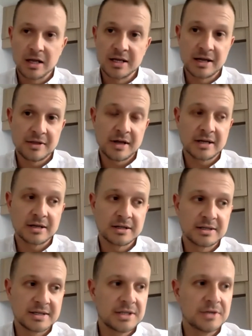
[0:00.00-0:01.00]
yet they
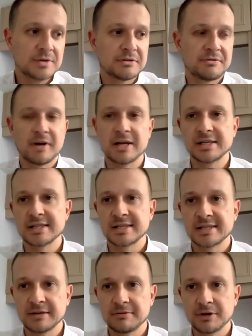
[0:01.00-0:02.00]
continue to face a
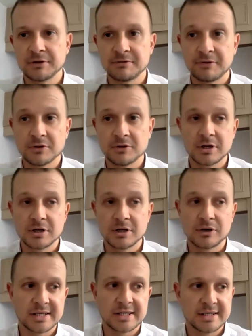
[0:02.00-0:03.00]
significant funding
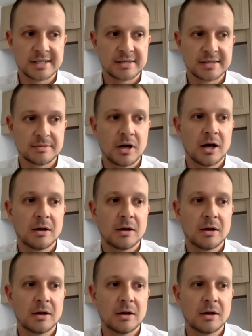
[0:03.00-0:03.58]
crisis,